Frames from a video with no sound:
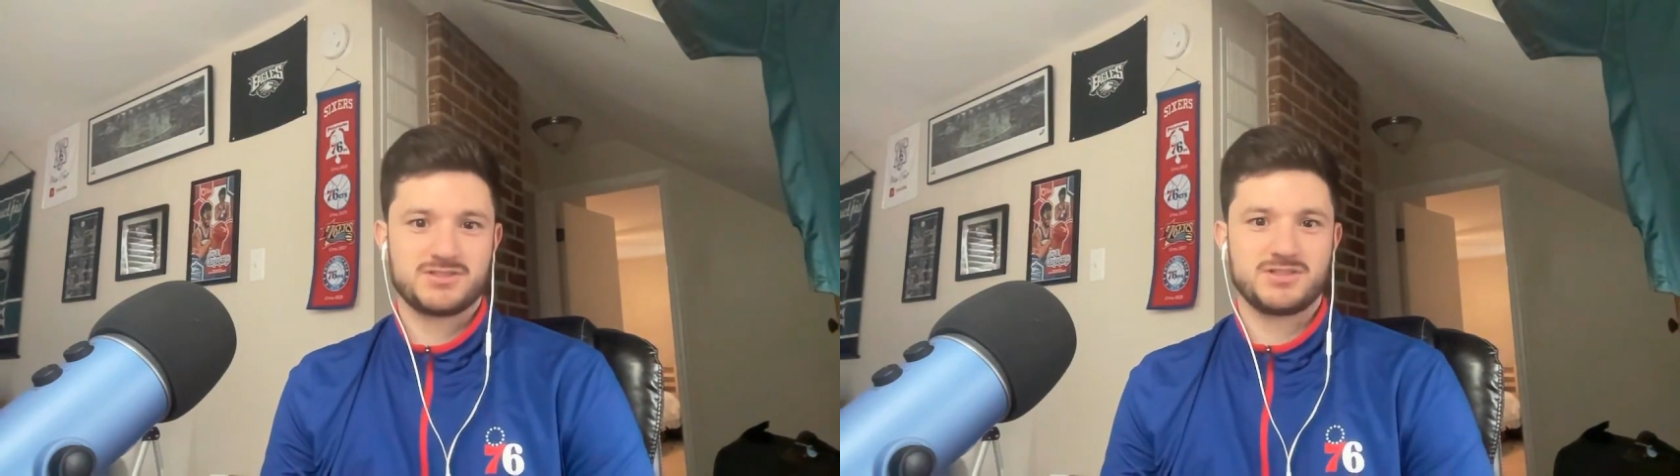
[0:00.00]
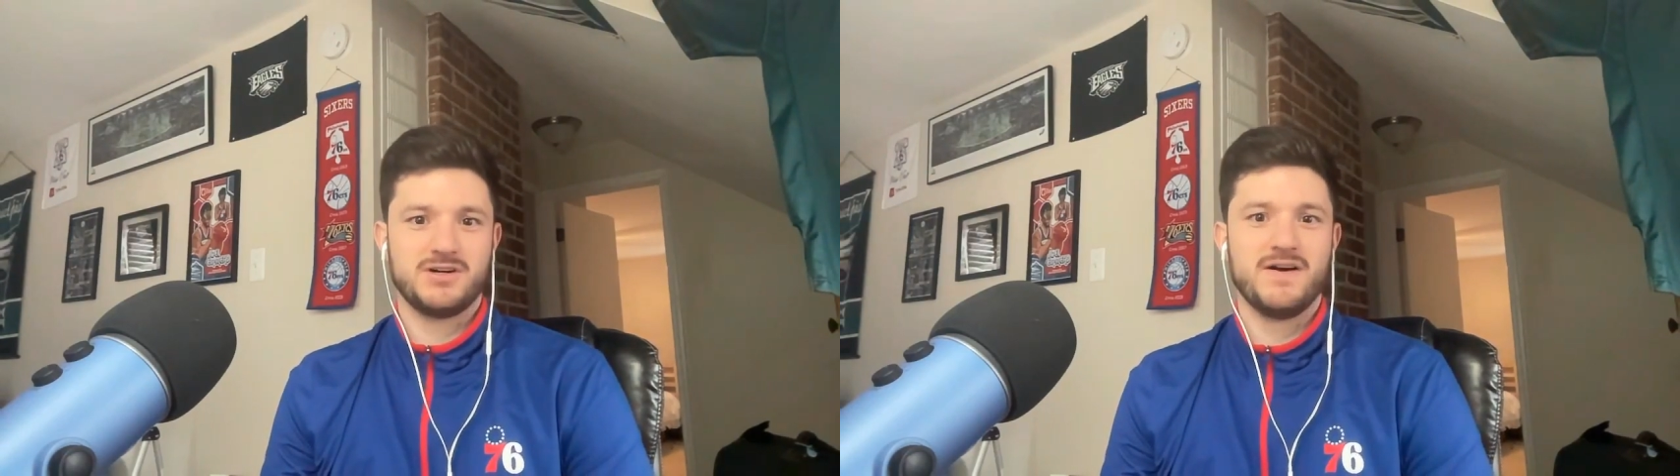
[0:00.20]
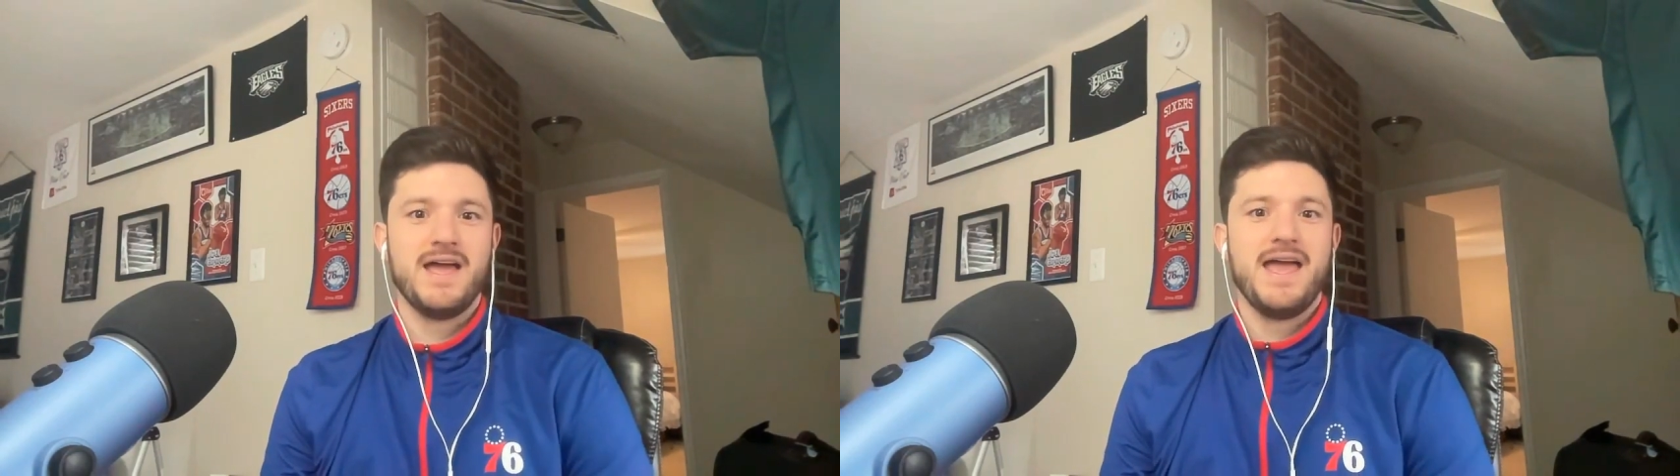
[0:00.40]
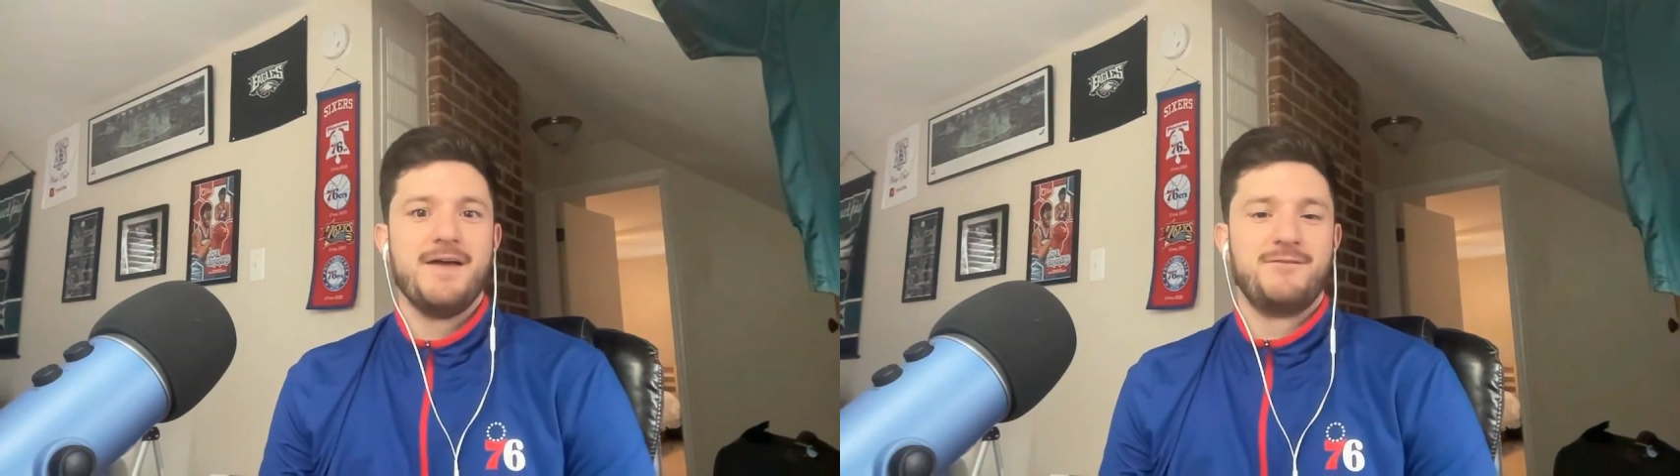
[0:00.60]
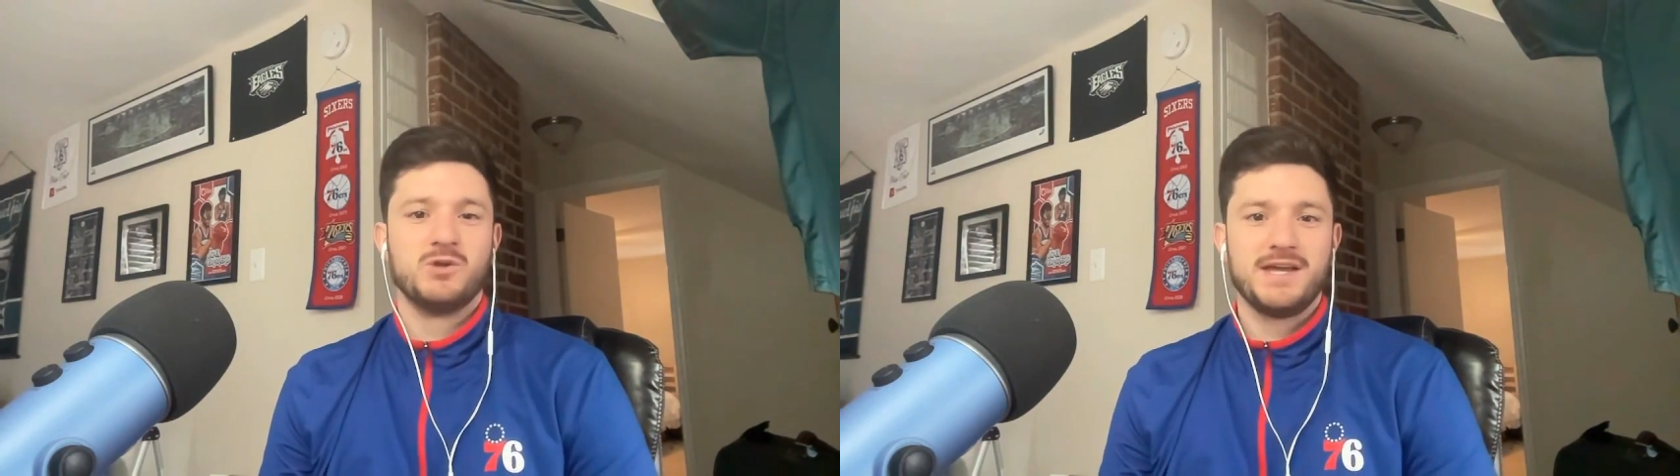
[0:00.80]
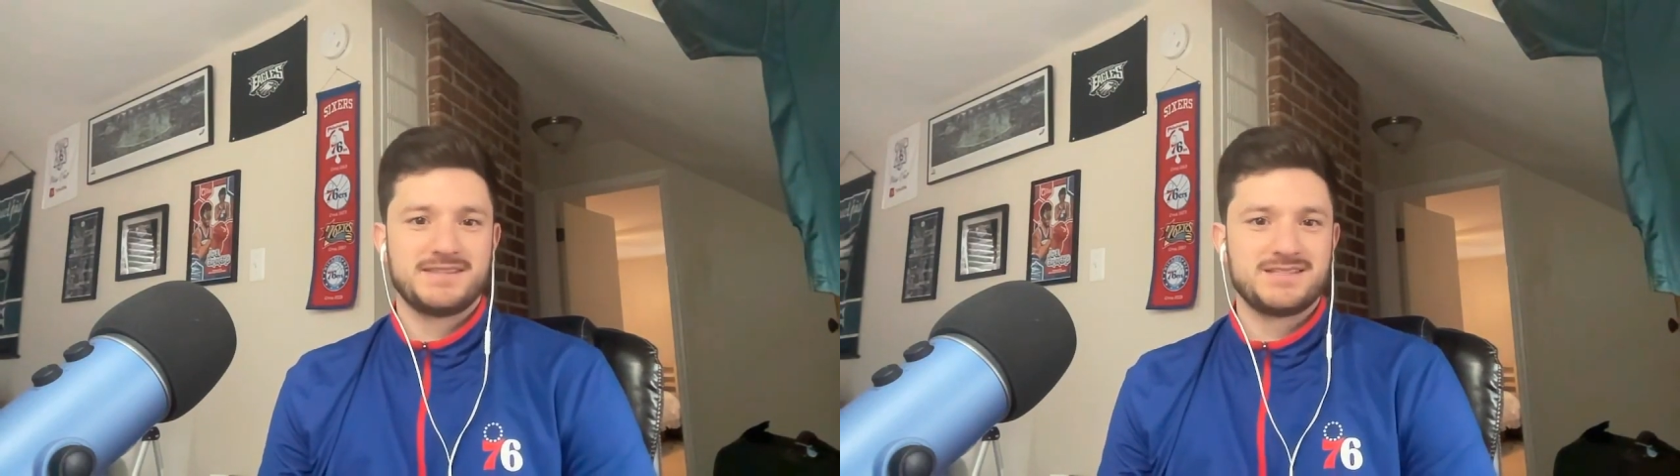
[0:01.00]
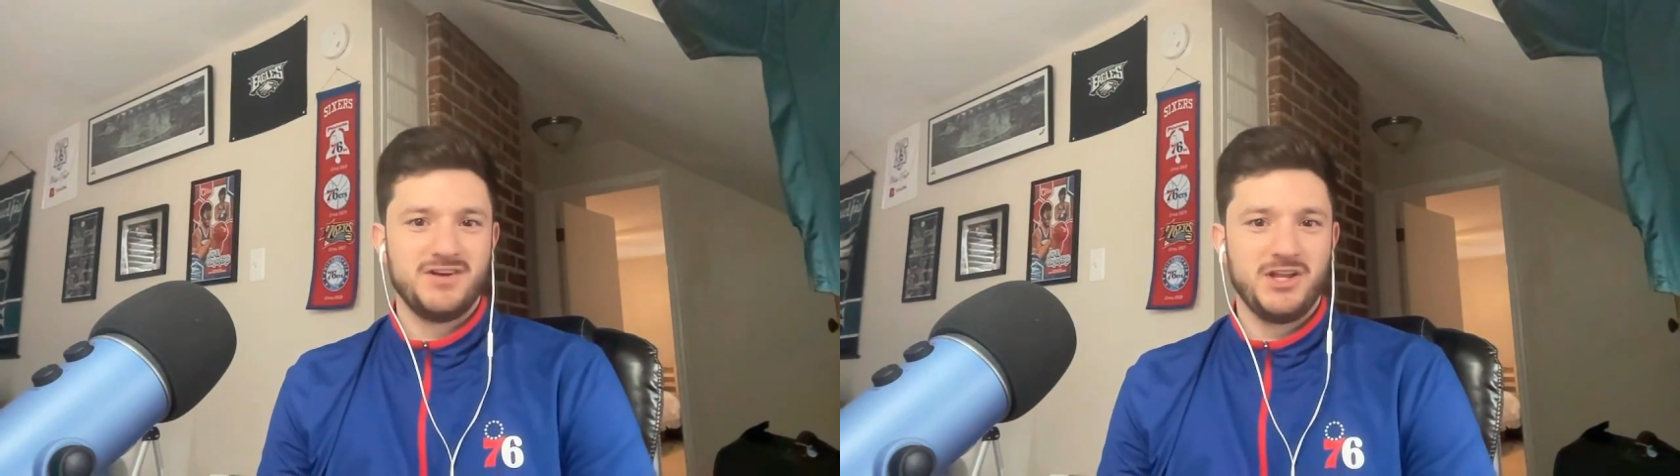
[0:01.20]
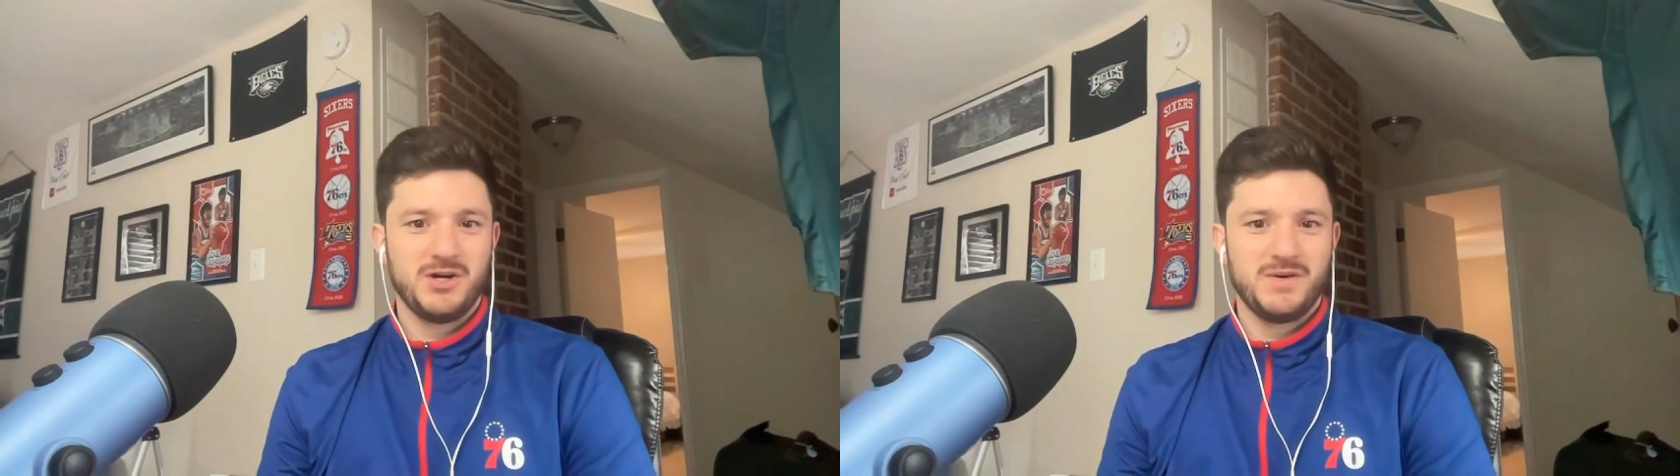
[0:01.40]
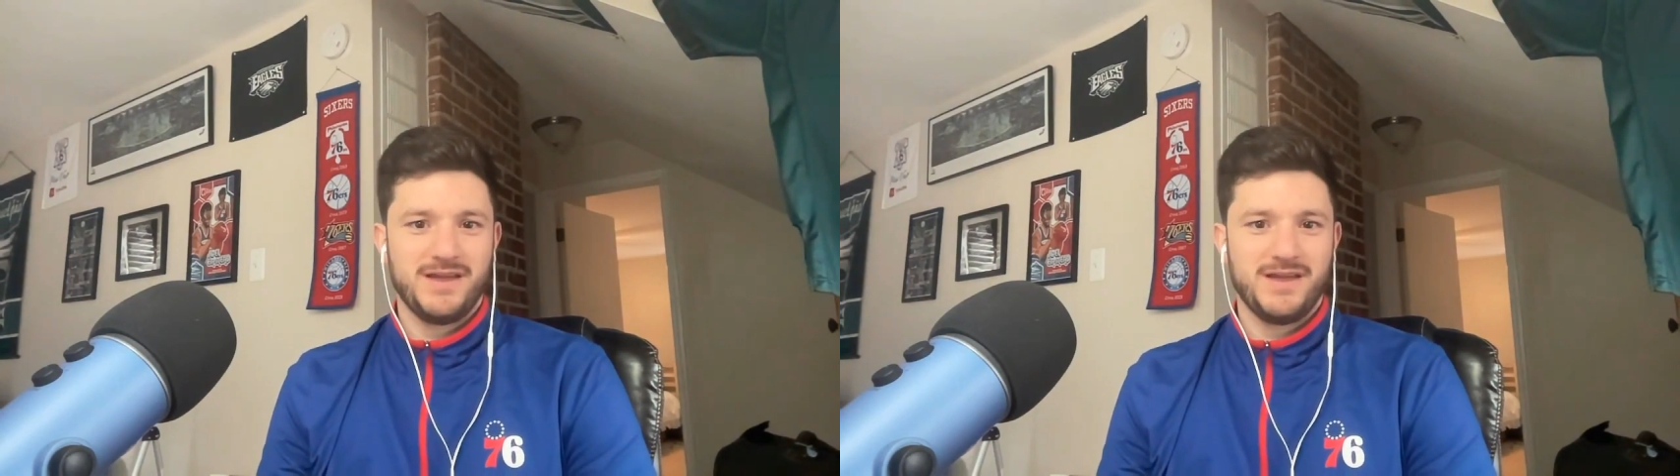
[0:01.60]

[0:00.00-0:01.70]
So if you like this video,